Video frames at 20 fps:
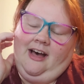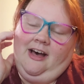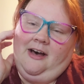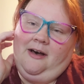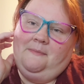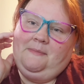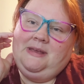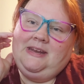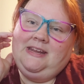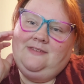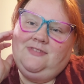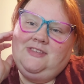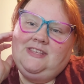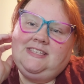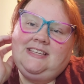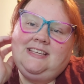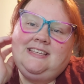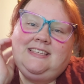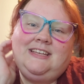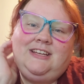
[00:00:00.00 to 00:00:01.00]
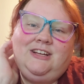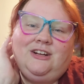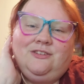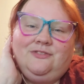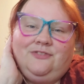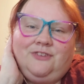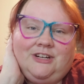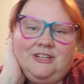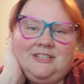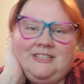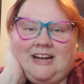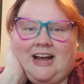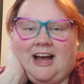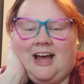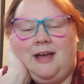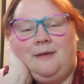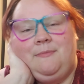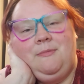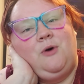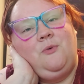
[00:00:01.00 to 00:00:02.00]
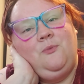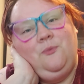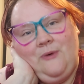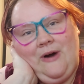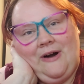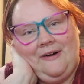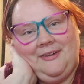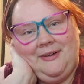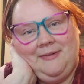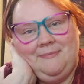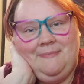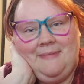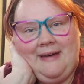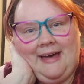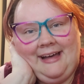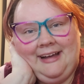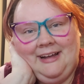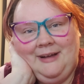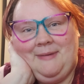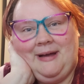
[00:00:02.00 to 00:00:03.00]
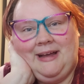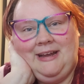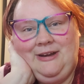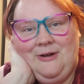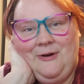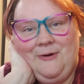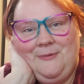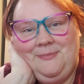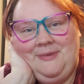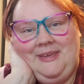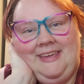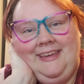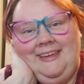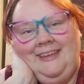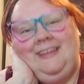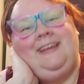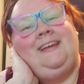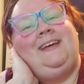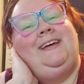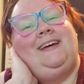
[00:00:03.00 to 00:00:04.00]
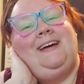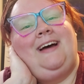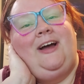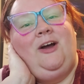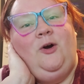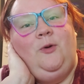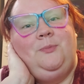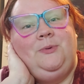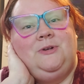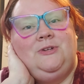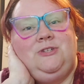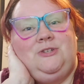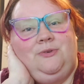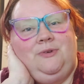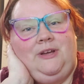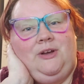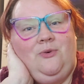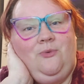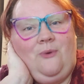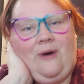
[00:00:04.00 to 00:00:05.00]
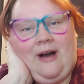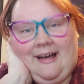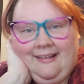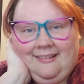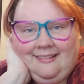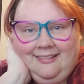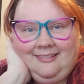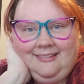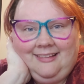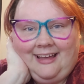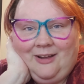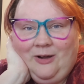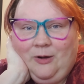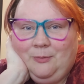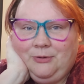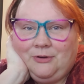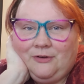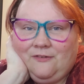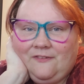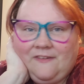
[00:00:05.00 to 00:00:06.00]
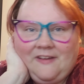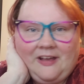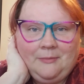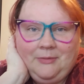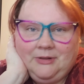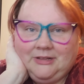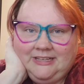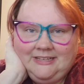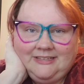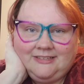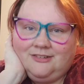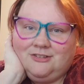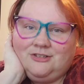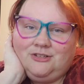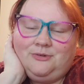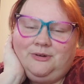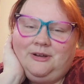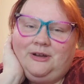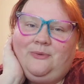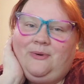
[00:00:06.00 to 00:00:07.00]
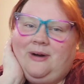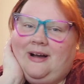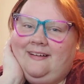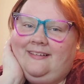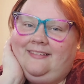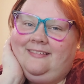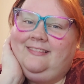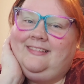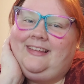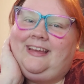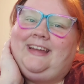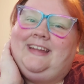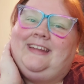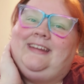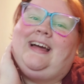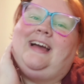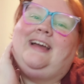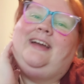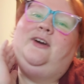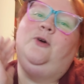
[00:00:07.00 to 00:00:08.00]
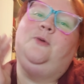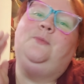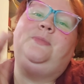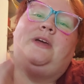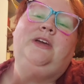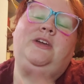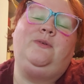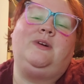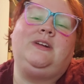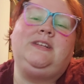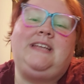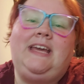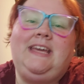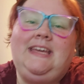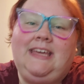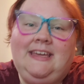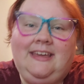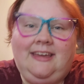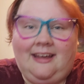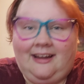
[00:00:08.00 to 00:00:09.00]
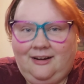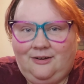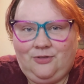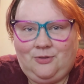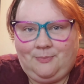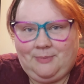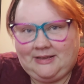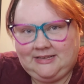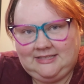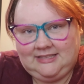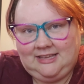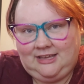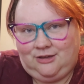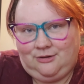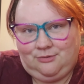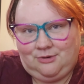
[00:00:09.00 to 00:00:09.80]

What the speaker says: And if this isn't your first time, welcome back, my Nomi. I hope you're doing well. I hope your families are doing well, and I hope that you are taking care the best that